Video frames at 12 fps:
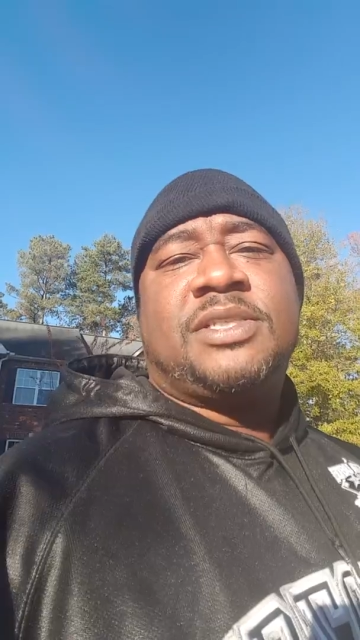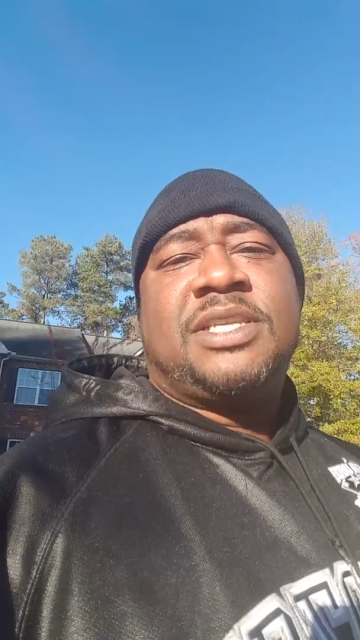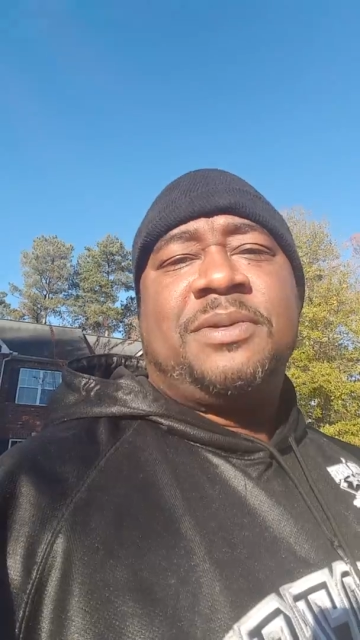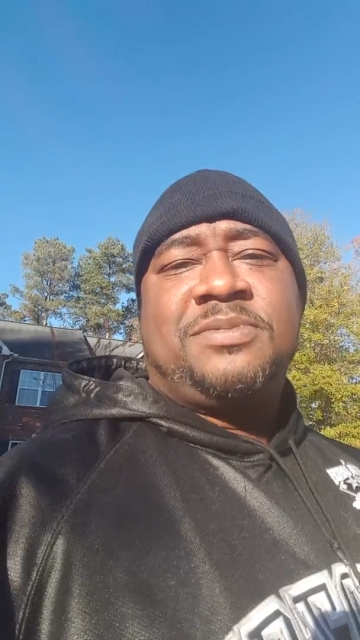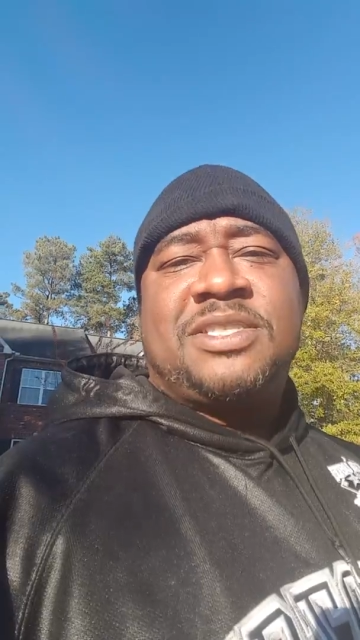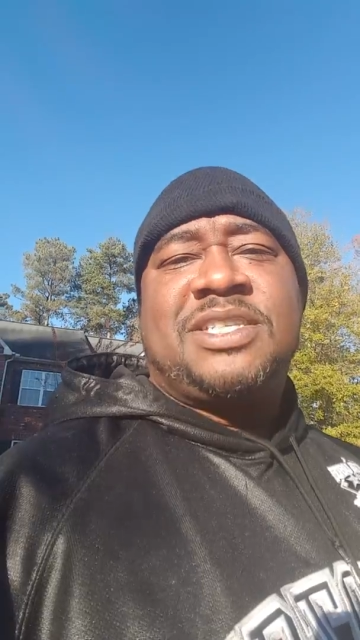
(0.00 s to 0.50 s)

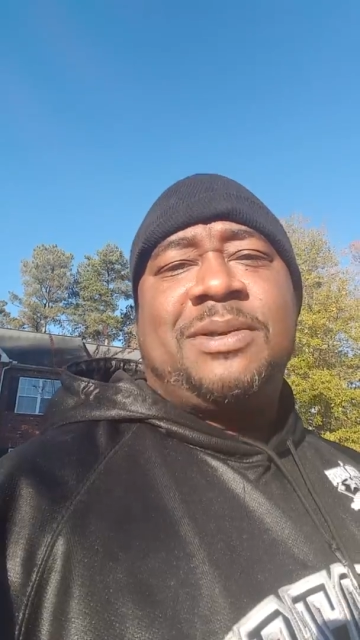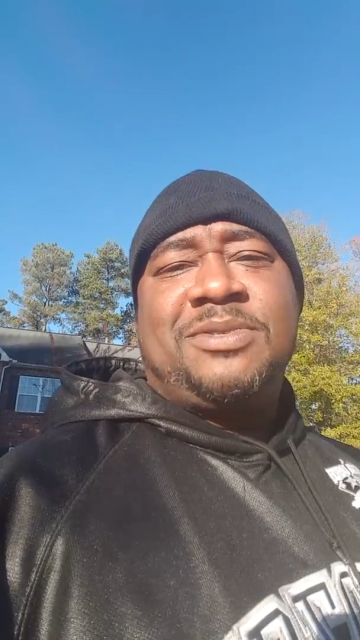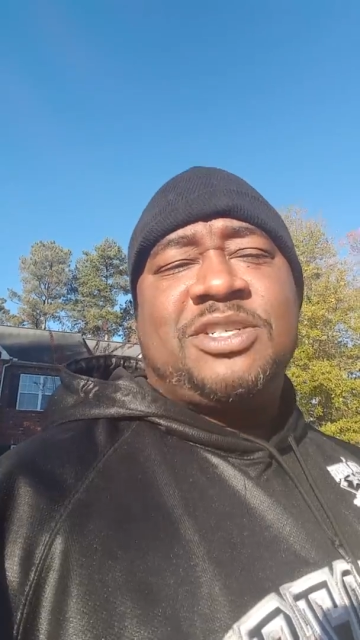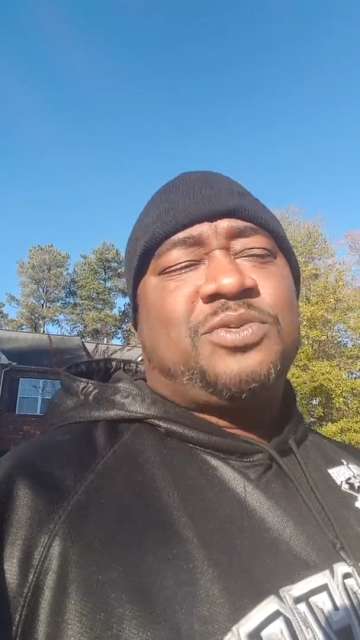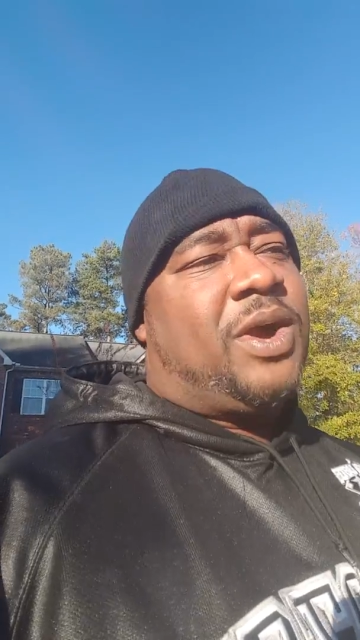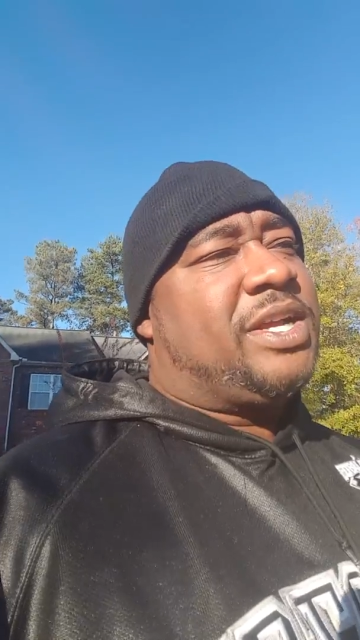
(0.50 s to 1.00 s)
Stop
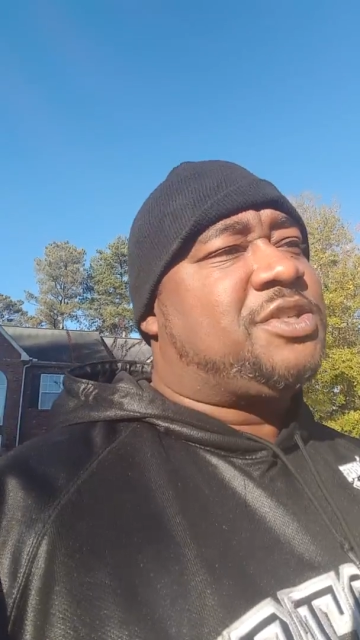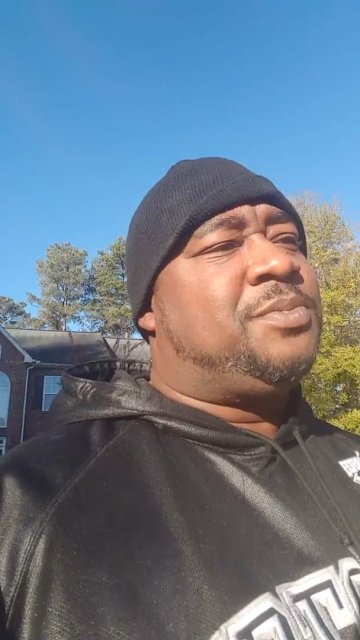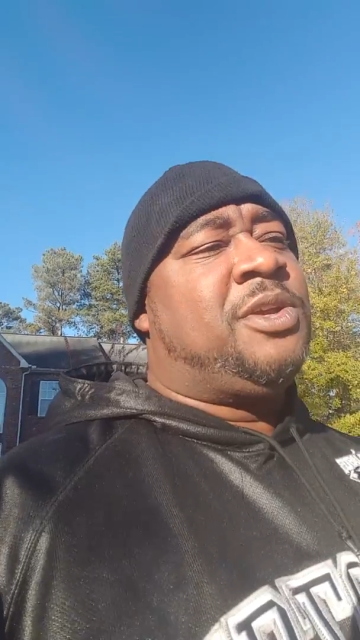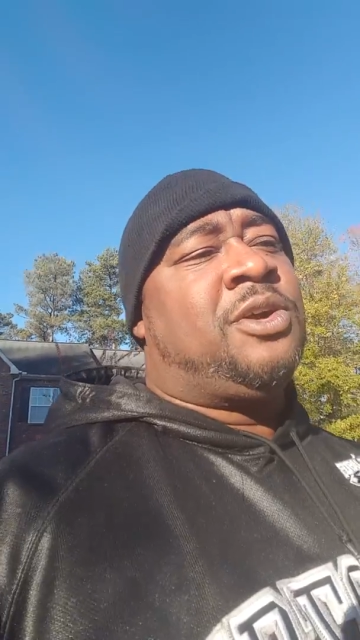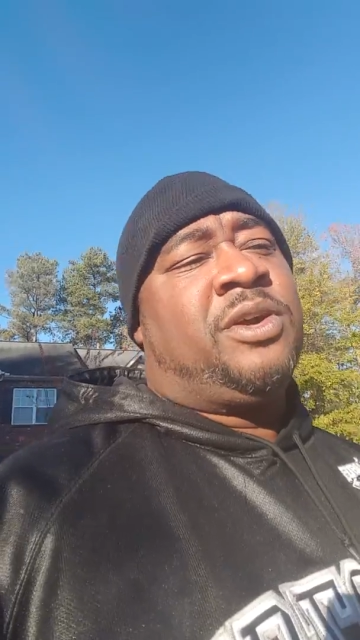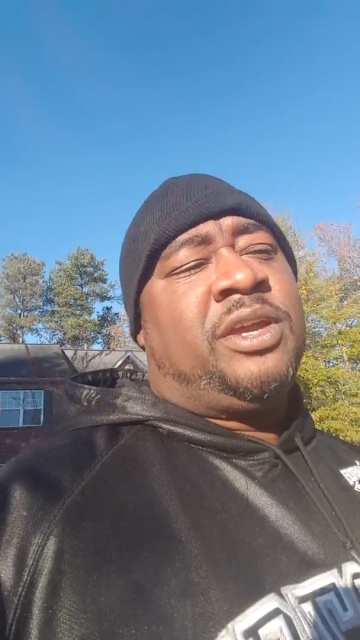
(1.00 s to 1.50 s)
just watching
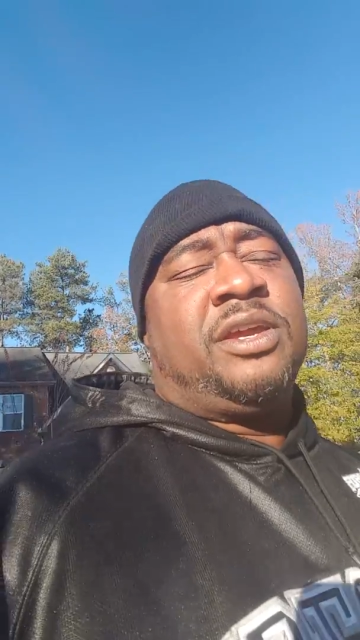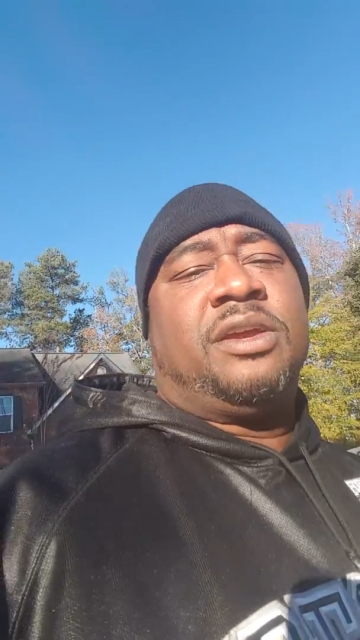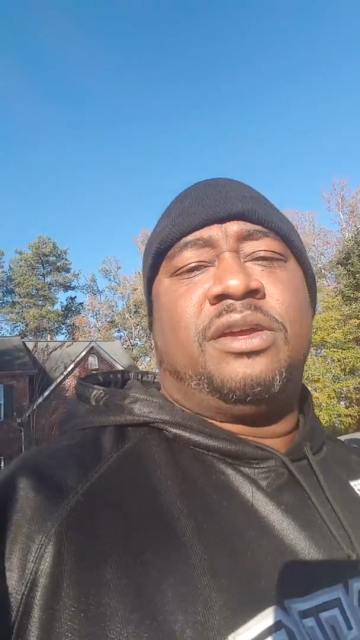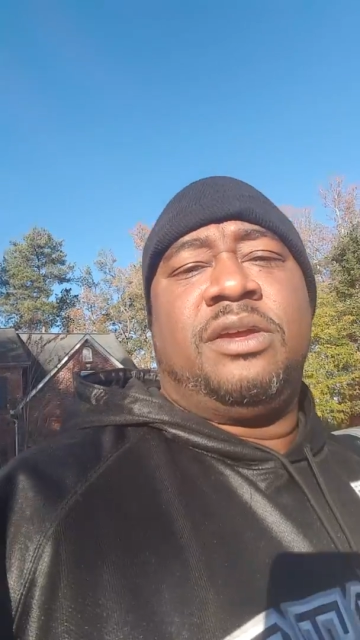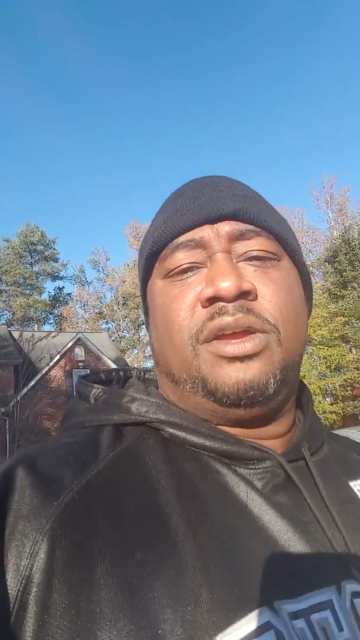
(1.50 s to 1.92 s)
me on here.